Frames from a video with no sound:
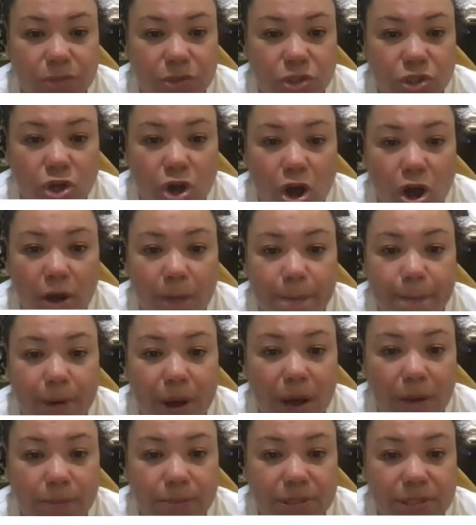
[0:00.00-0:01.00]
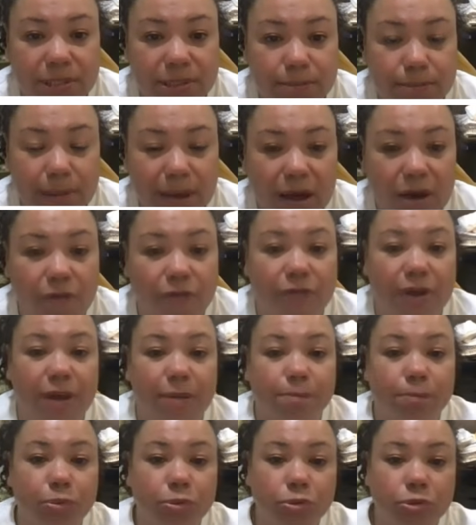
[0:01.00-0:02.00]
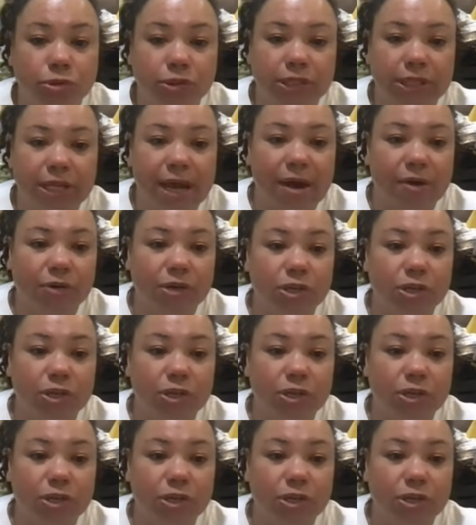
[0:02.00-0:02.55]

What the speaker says: dog Bobby's mouth. I pulled it out.